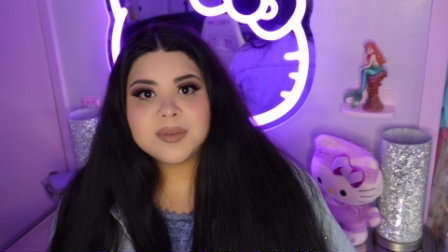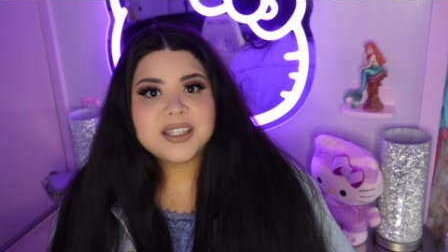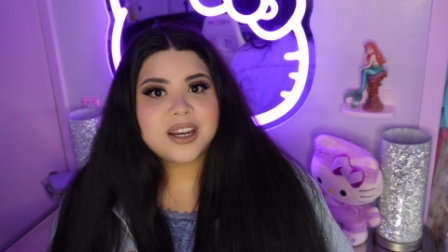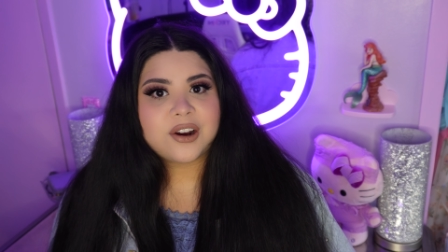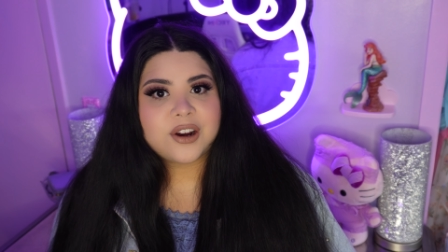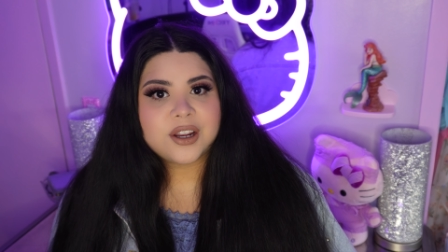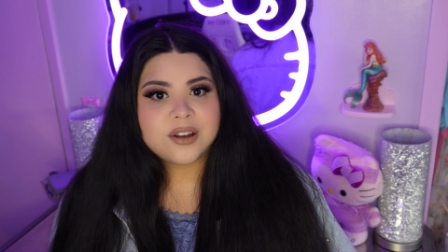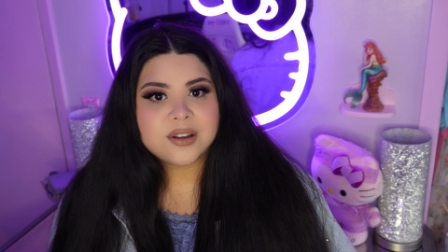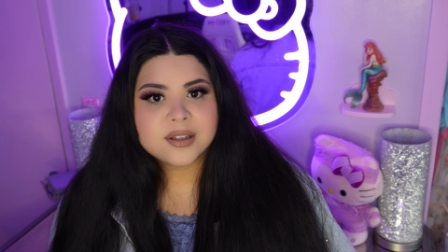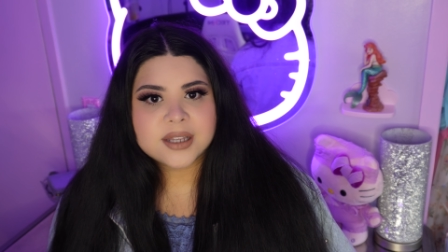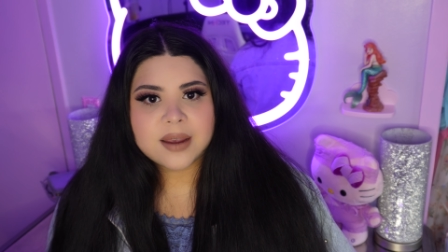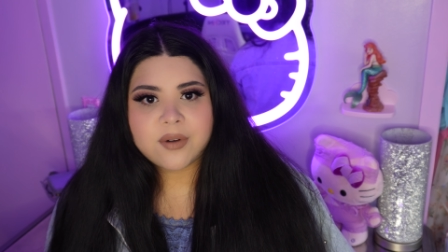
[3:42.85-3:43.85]

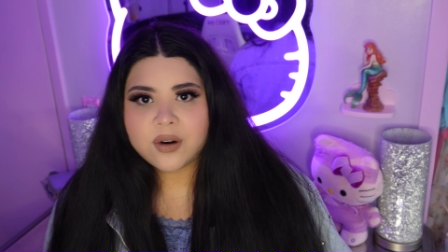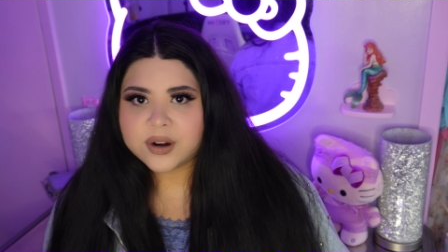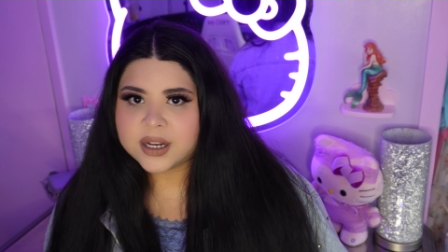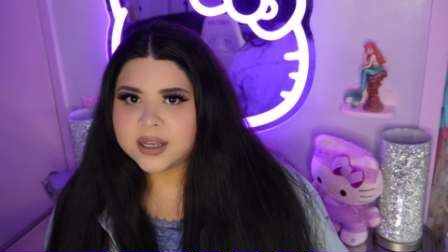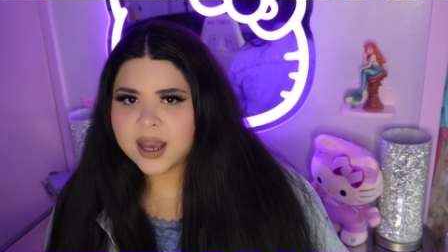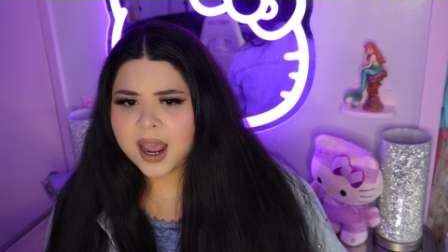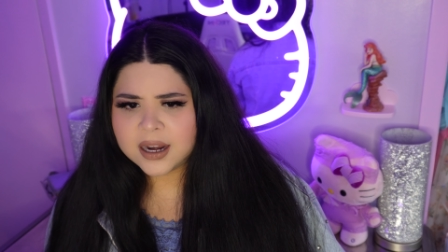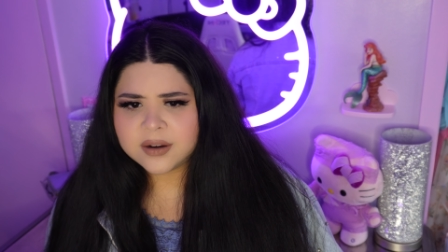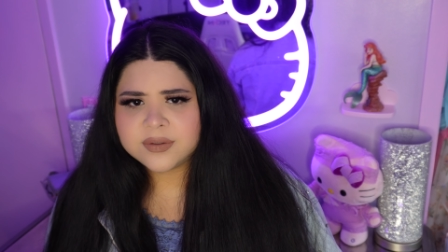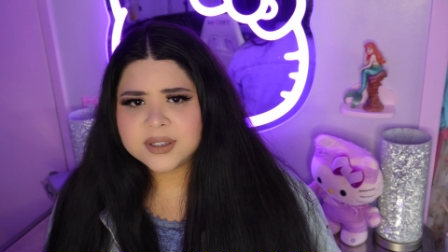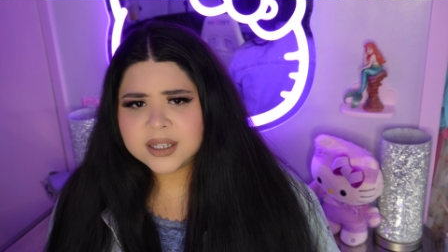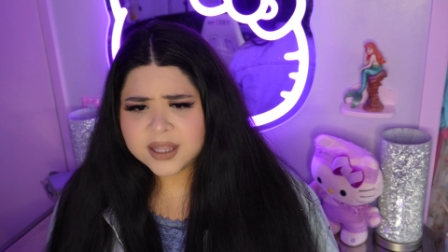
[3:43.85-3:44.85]
materials. I've already kind
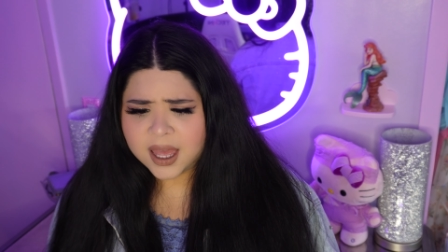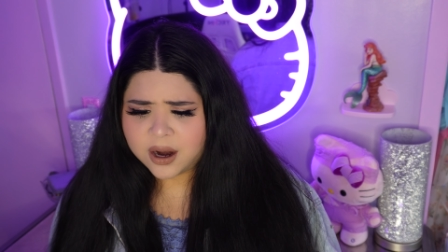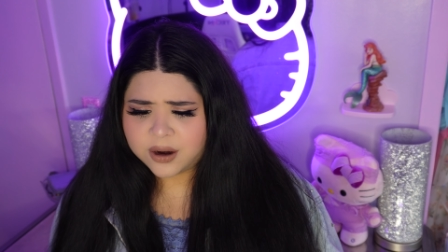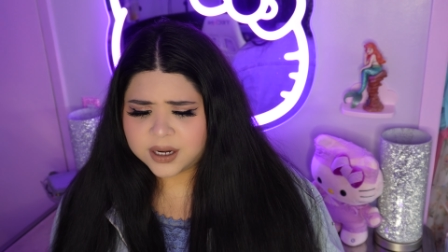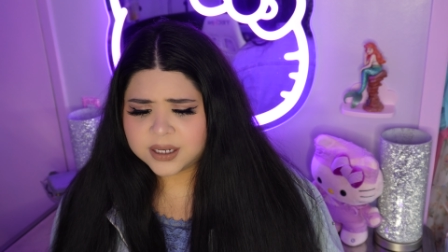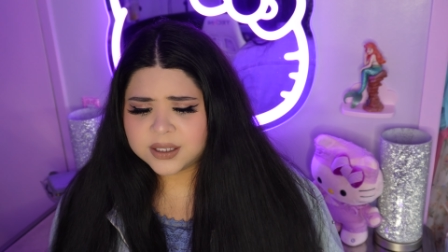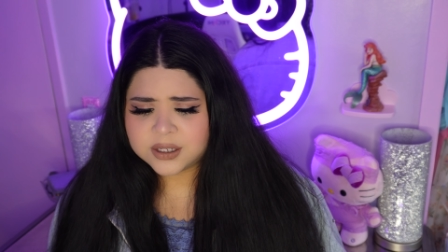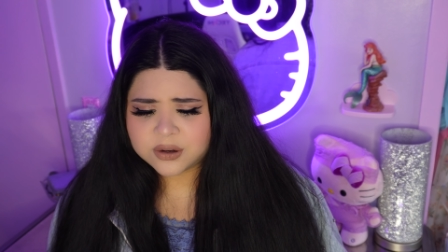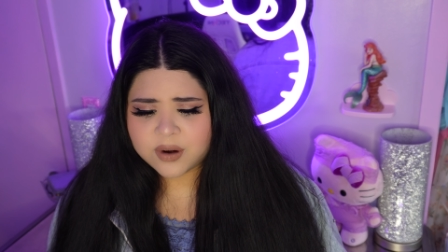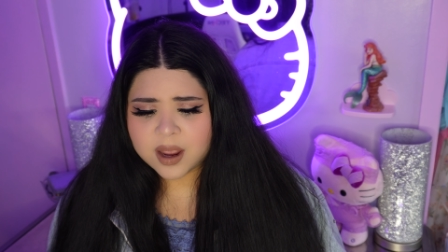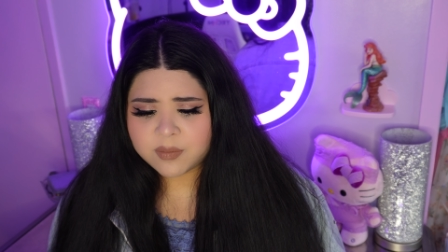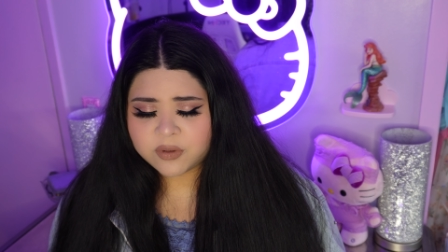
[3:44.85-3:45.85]
of seen that on
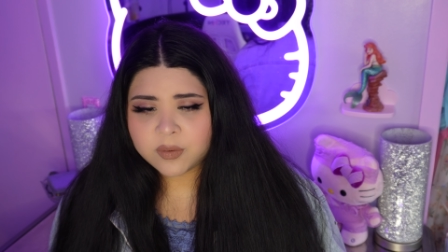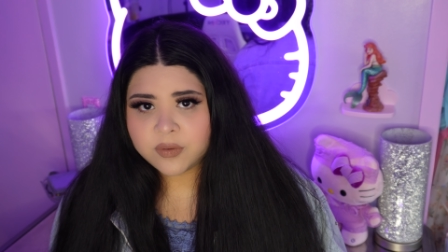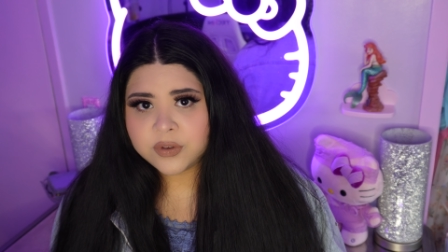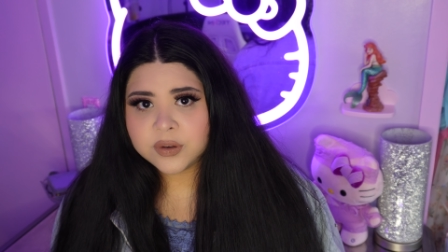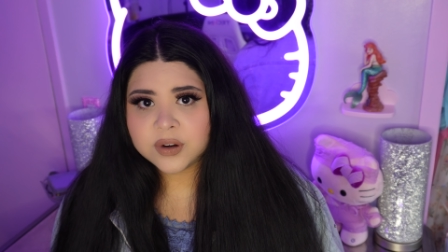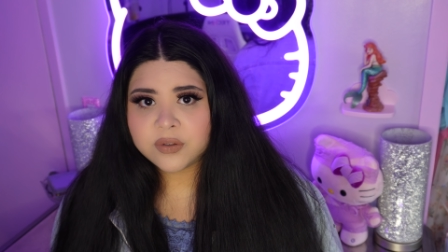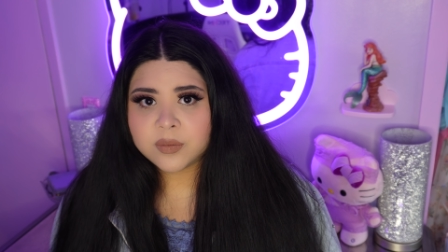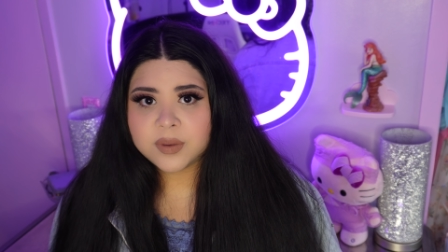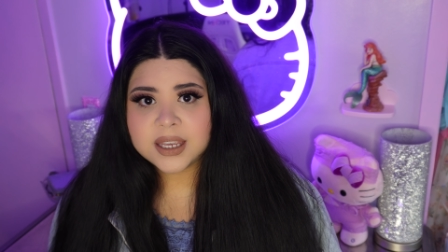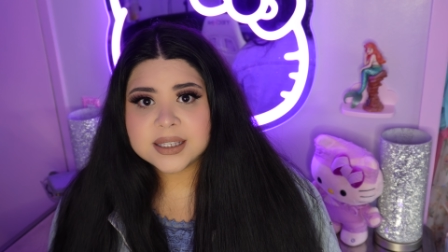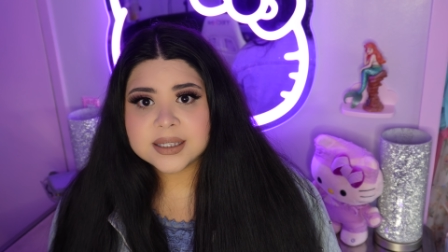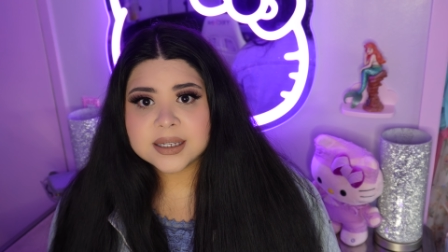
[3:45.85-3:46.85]
Instagram from a few different
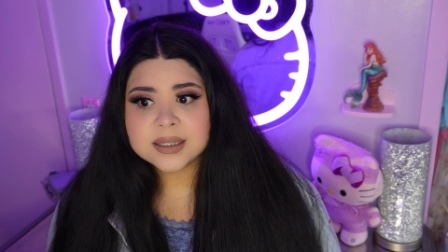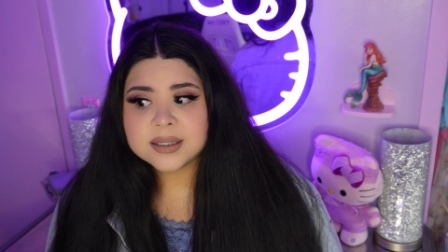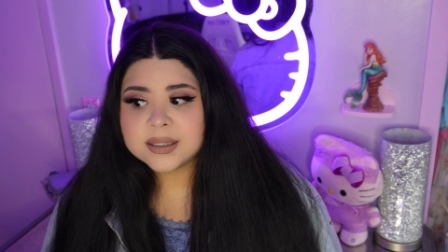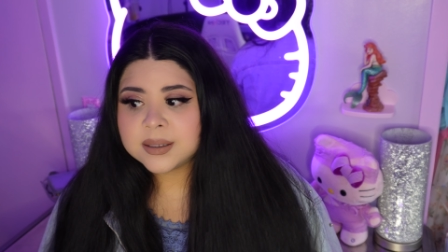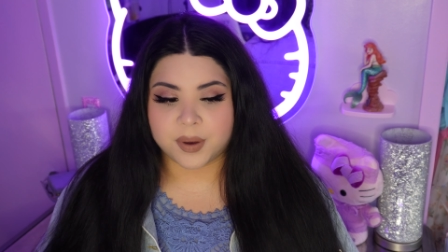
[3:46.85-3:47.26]
places,